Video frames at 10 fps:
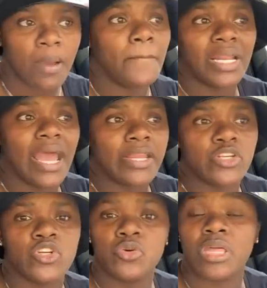But I
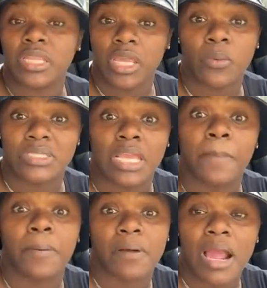knew that there was a
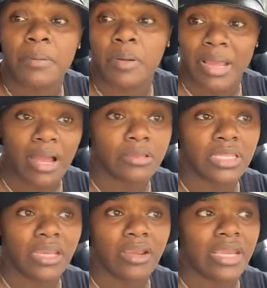problem out there,